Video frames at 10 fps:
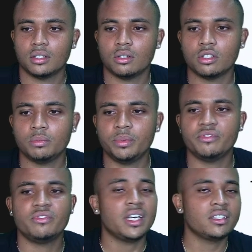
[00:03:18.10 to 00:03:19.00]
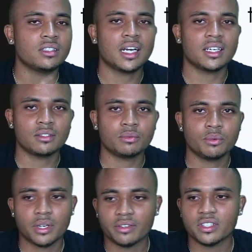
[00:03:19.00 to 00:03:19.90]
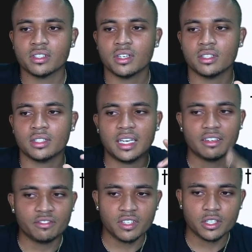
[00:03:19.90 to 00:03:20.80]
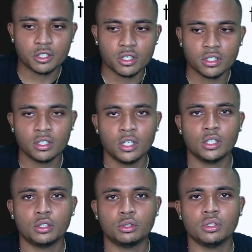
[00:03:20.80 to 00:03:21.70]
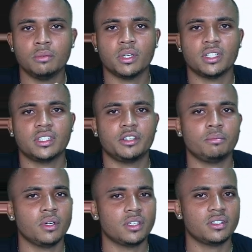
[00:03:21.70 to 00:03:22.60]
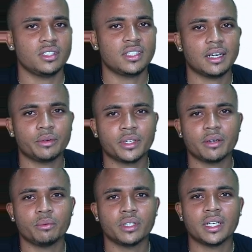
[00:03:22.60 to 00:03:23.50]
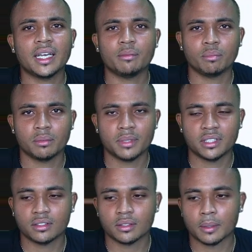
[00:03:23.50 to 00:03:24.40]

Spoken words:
They also prevent, as we will have discussed, inflation through the monetary policies that they would implement.